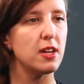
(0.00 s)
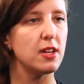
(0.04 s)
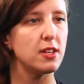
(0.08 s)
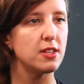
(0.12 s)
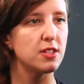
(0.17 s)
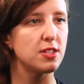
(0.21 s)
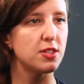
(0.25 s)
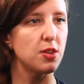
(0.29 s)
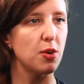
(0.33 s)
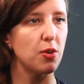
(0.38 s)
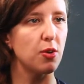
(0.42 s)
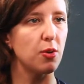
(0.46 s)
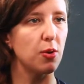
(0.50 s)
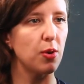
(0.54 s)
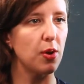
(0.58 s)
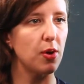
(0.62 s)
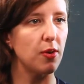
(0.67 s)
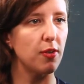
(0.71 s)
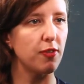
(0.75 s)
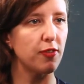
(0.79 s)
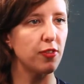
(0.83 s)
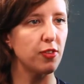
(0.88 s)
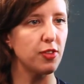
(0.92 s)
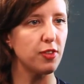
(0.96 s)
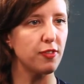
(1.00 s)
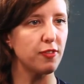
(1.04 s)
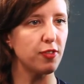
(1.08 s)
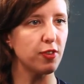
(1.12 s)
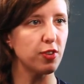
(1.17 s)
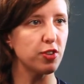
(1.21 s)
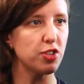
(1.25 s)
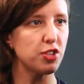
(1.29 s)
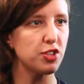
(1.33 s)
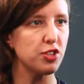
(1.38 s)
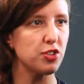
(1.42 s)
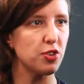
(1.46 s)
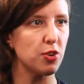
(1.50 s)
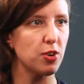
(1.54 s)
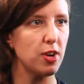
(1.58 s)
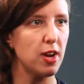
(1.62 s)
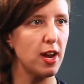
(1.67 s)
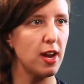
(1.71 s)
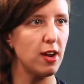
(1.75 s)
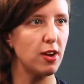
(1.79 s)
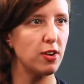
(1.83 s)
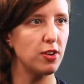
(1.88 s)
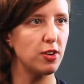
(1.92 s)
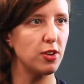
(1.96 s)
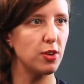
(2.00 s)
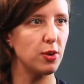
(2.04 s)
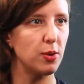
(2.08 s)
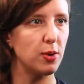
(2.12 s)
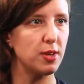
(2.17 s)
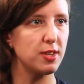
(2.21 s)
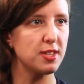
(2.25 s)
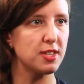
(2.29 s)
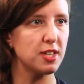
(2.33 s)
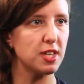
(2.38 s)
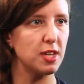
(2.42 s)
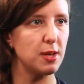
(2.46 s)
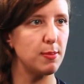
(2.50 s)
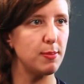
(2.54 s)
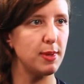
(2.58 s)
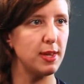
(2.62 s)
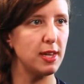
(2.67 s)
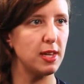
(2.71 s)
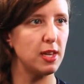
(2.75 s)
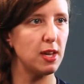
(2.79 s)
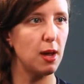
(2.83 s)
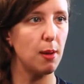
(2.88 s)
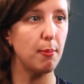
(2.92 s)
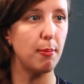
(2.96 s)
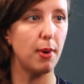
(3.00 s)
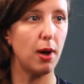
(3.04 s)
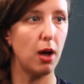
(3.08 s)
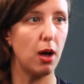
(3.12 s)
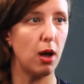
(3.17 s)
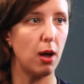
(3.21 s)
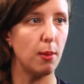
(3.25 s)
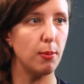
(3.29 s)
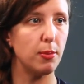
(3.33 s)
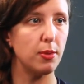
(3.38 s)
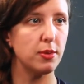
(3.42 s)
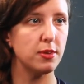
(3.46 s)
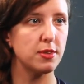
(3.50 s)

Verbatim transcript: So for the first short hairdo, it's going to be a bob,